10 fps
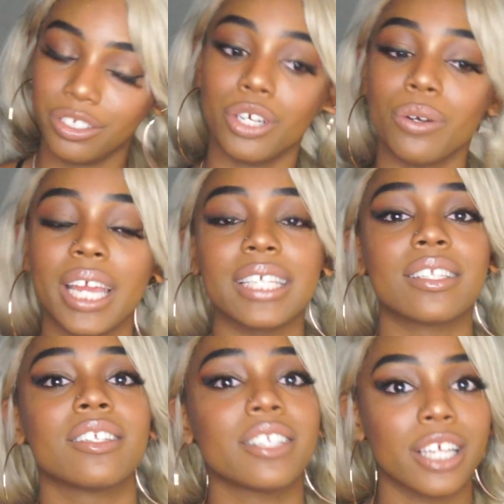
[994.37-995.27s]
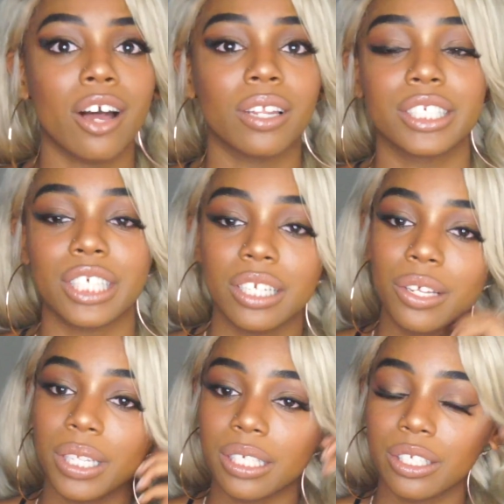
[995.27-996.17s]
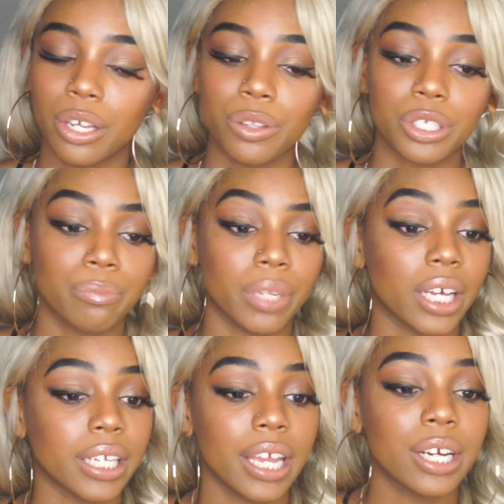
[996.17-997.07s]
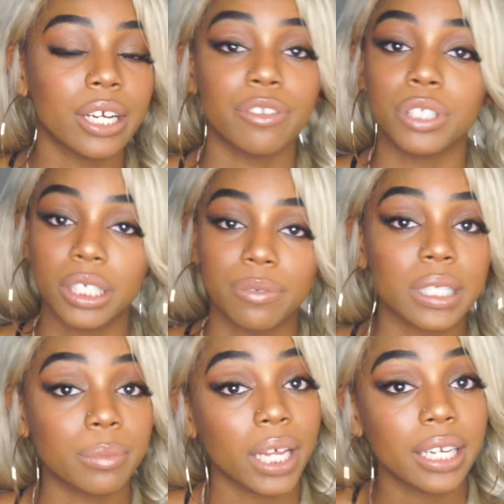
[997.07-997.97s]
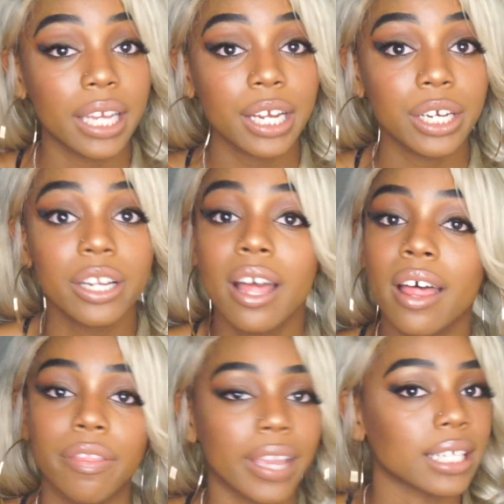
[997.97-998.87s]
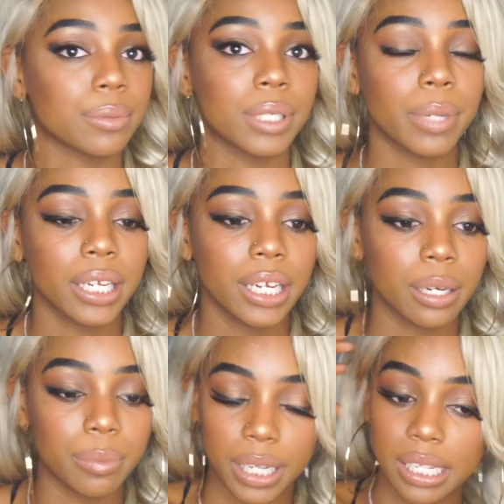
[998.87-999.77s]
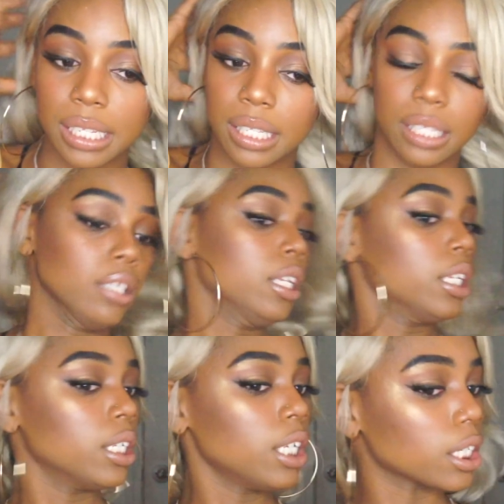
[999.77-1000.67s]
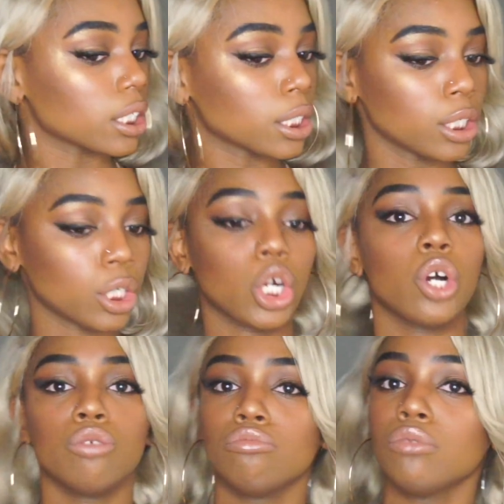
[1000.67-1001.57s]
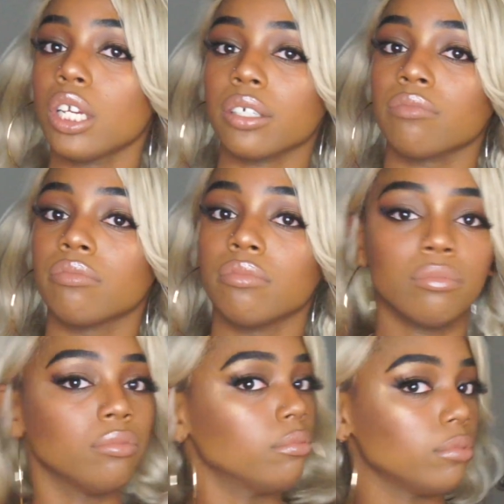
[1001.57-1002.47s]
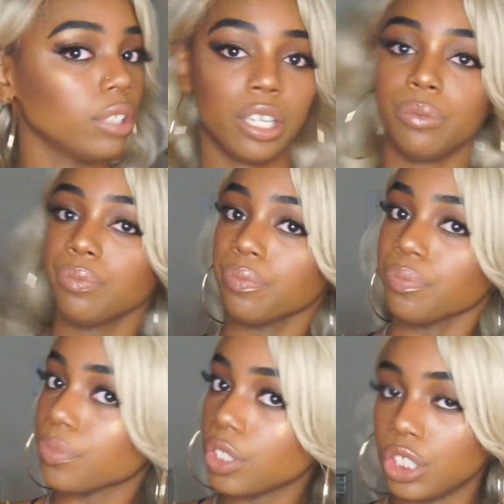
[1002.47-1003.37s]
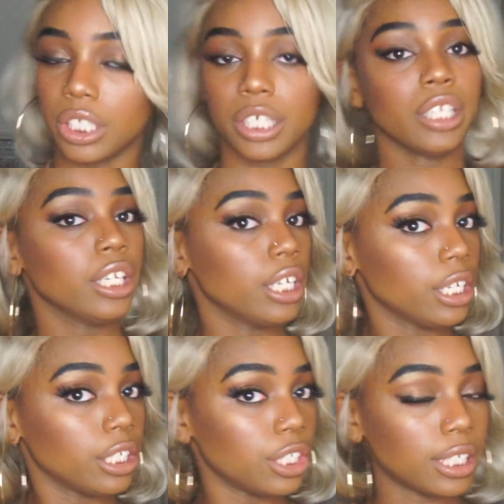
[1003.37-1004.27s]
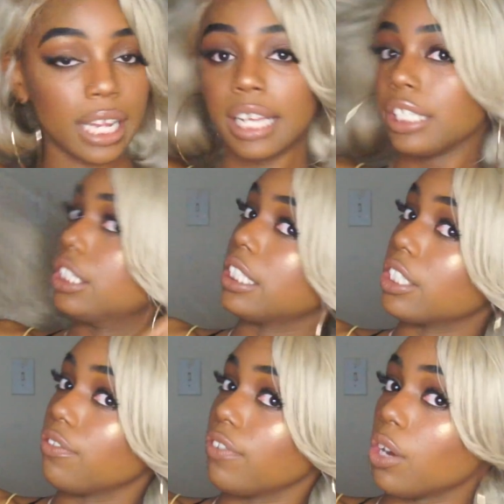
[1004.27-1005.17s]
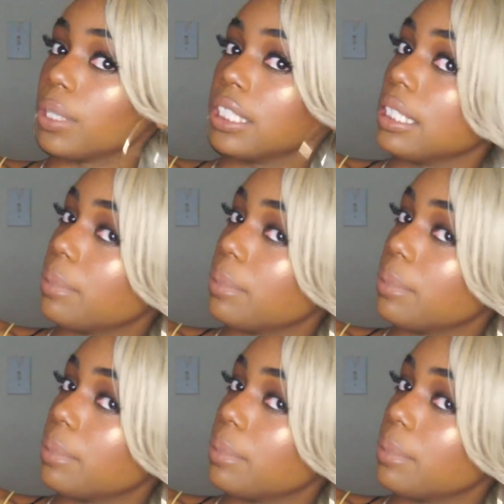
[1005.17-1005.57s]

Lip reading: showcase this to y'all and let y'all know that, you know, there's some blonde hair. If you're looking for some blonde hair, they got some good blonde hair, because look, girl, look, you know, she's looking good, she's nice, she's still flowy, she's